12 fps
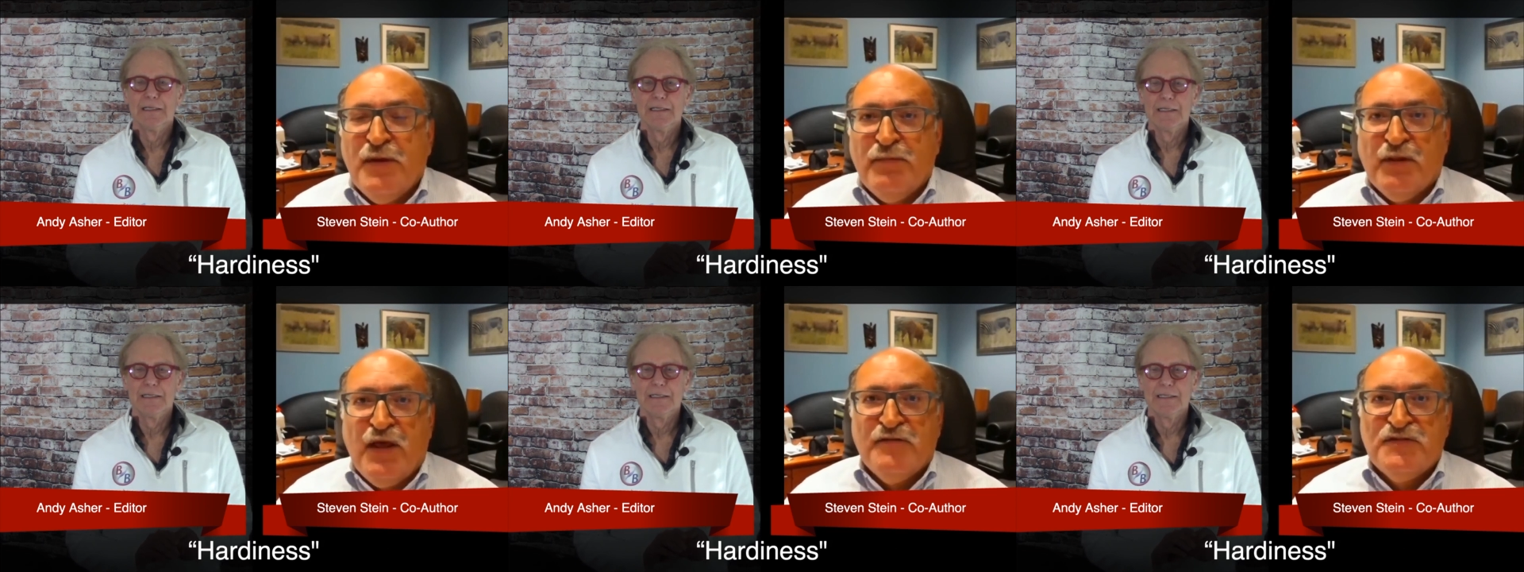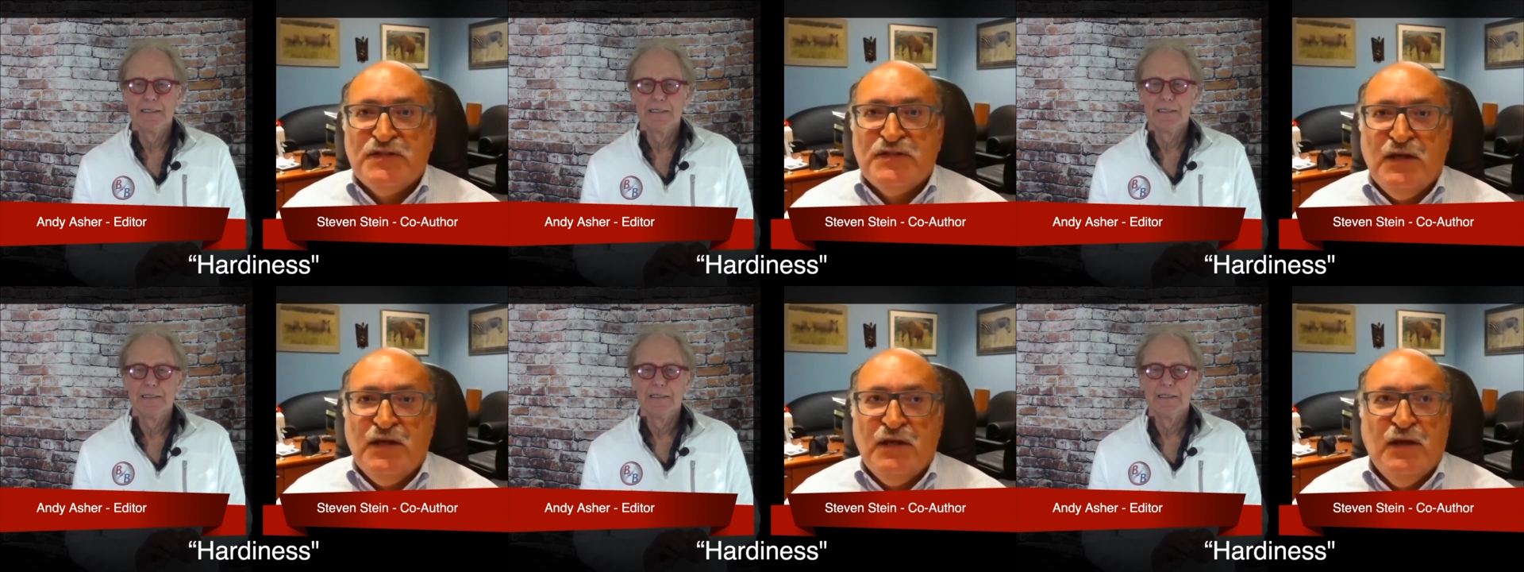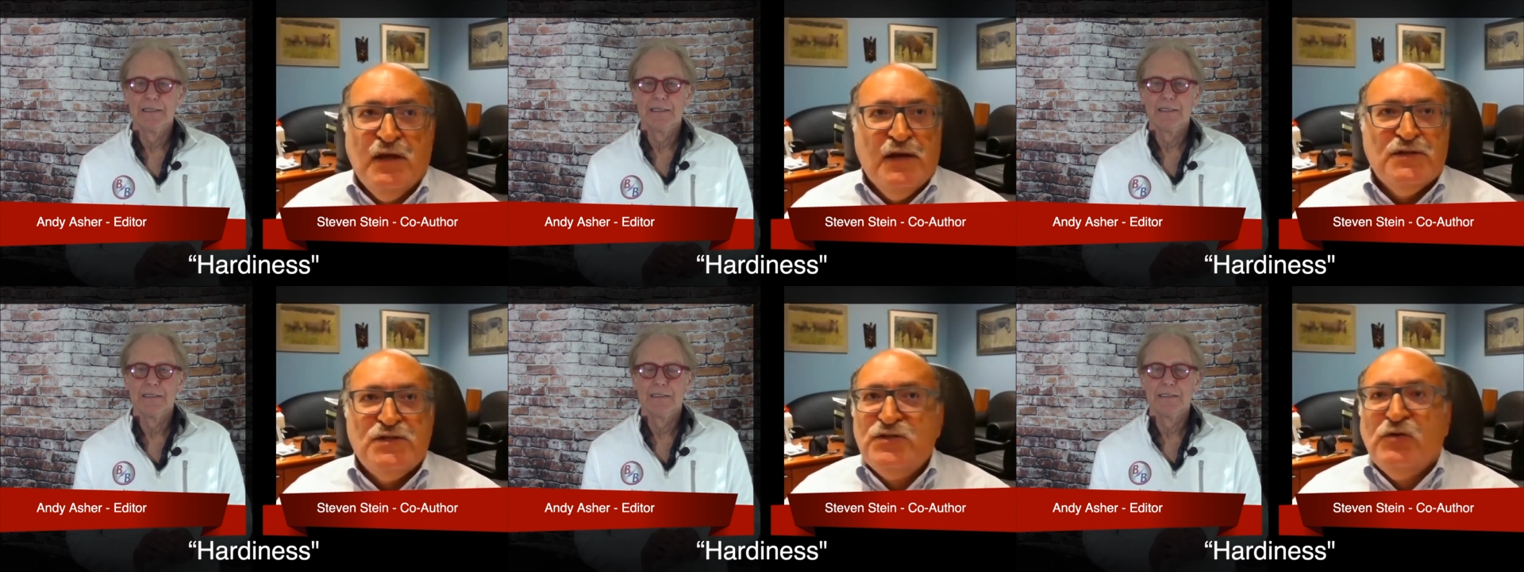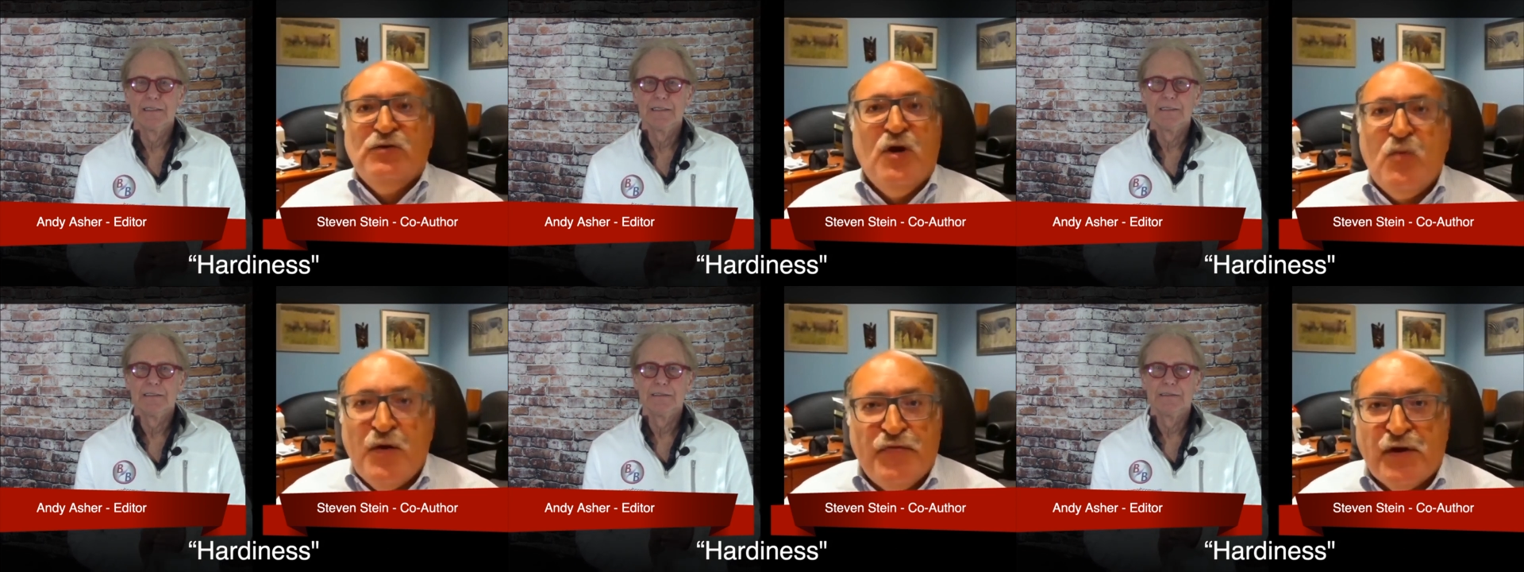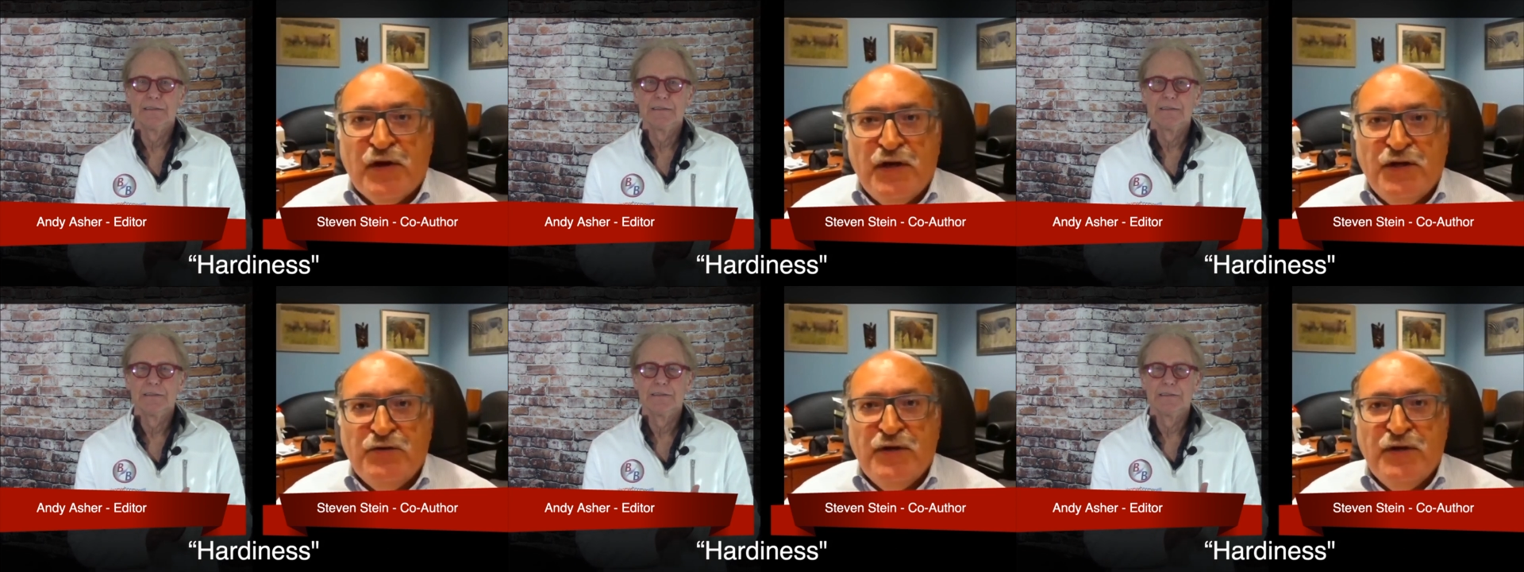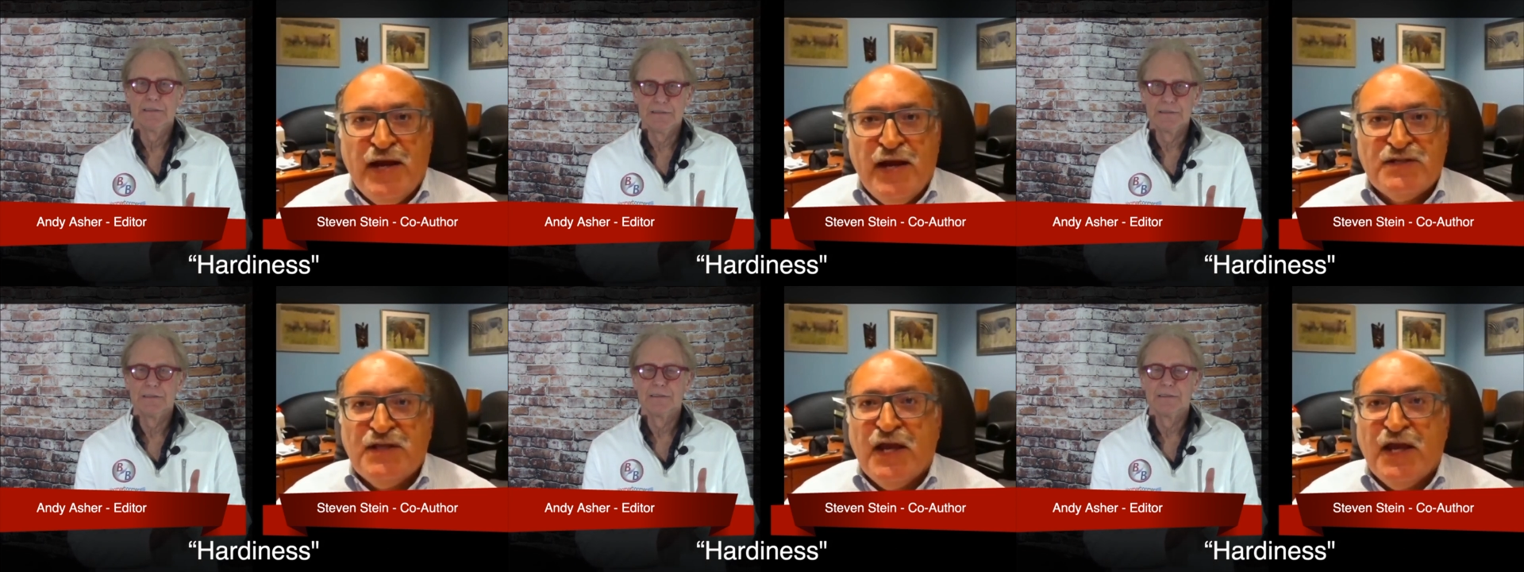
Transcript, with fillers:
Speaker 1: of people I've seen just don't know what they're going to do next.